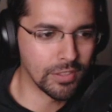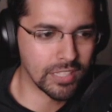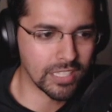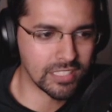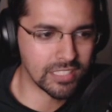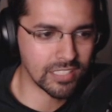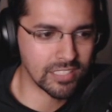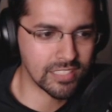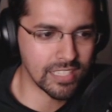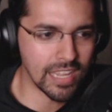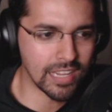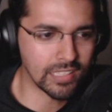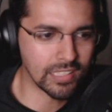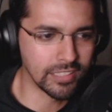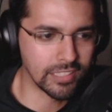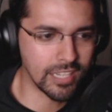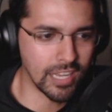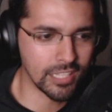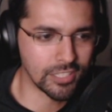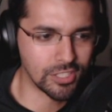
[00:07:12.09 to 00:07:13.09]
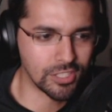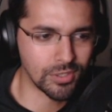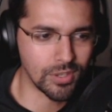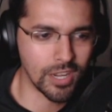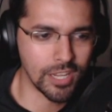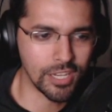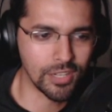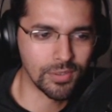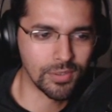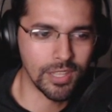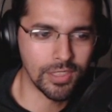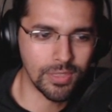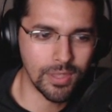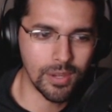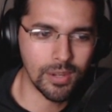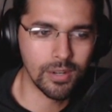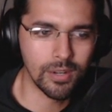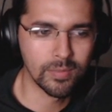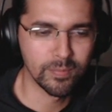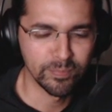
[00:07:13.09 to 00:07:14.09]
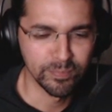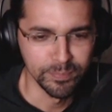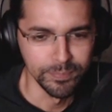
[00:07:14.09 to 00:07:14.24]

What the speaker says: That's exactly Katsuragi right there.